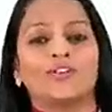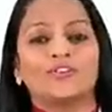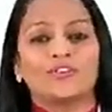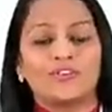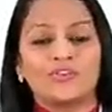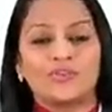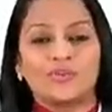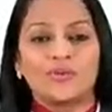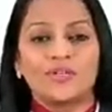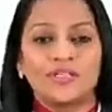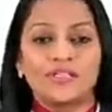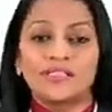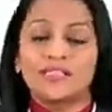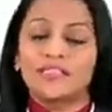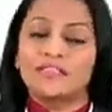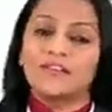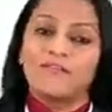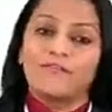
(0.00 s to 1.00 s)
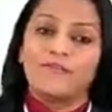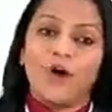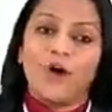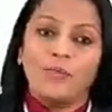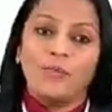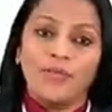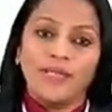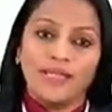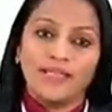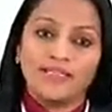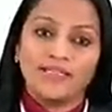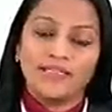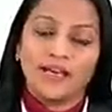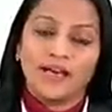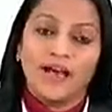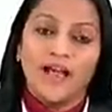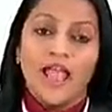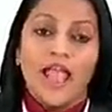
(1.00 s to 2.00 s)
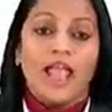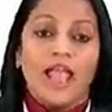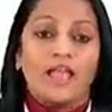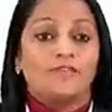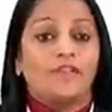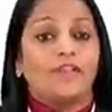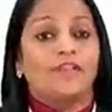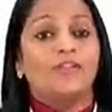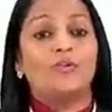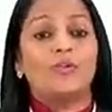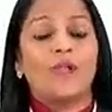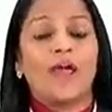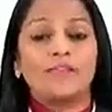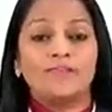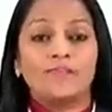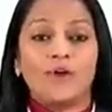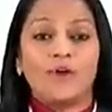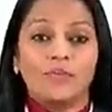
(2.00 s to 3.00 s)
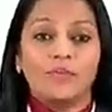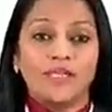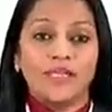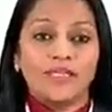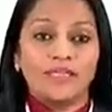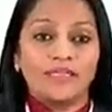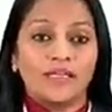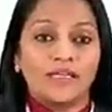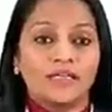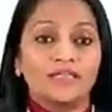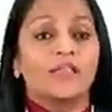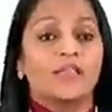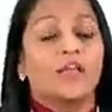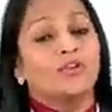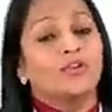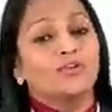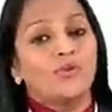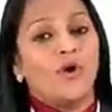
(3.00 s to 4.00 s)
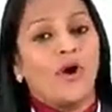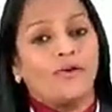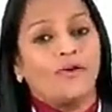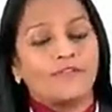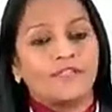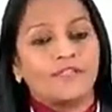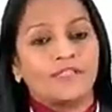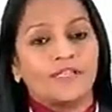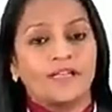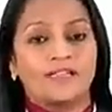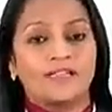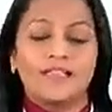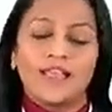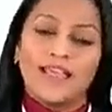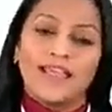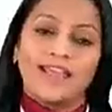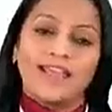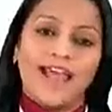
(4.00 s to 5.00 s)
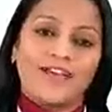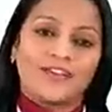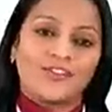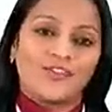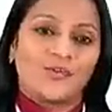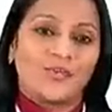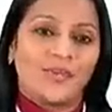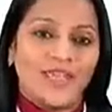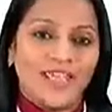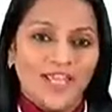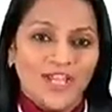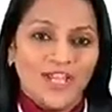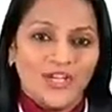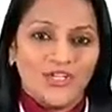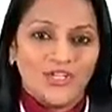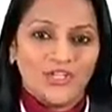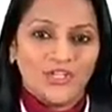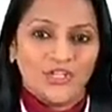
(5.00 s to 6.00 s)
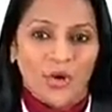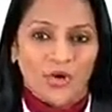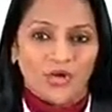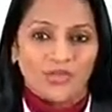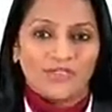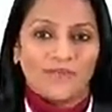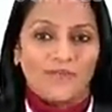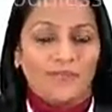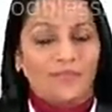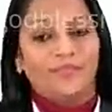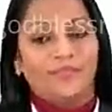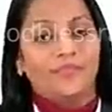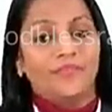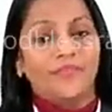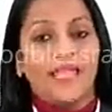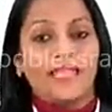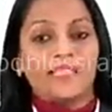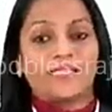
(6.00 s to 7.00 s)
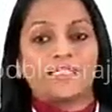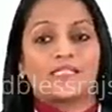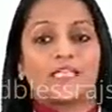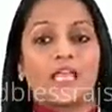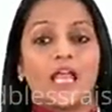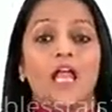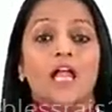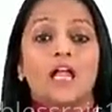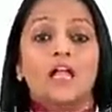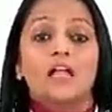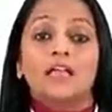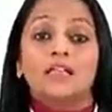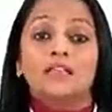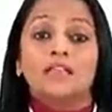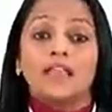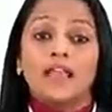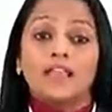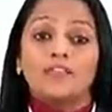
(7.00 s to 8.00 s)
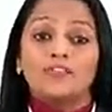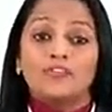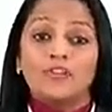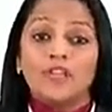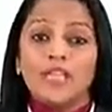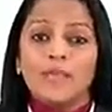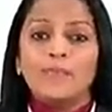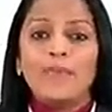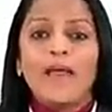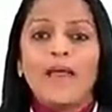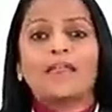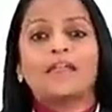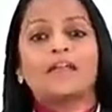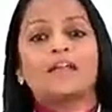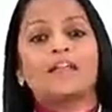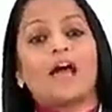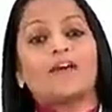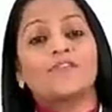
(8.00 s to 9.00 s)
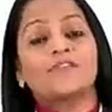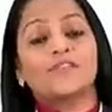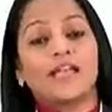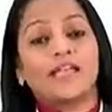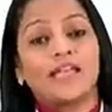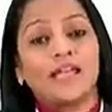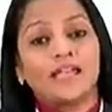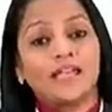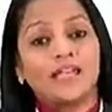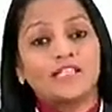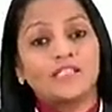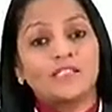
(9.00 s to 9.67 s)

also students, it's a formal letter, and when you write formal letters to officers, it has to be short. Next, there are 3 paragraphs that are